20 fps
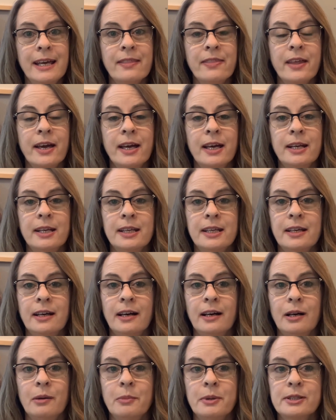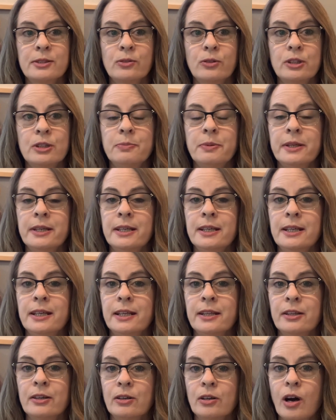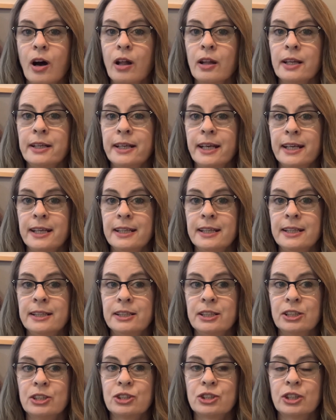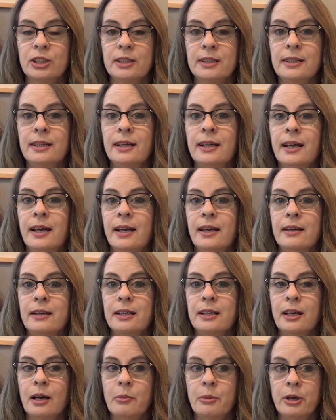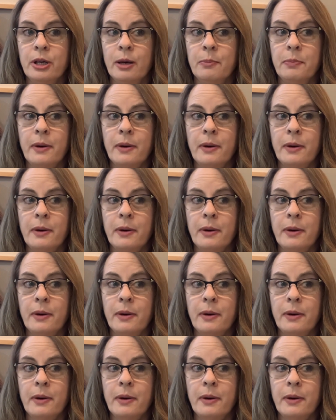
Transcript: that um, is going to be in their holiday edition coming up.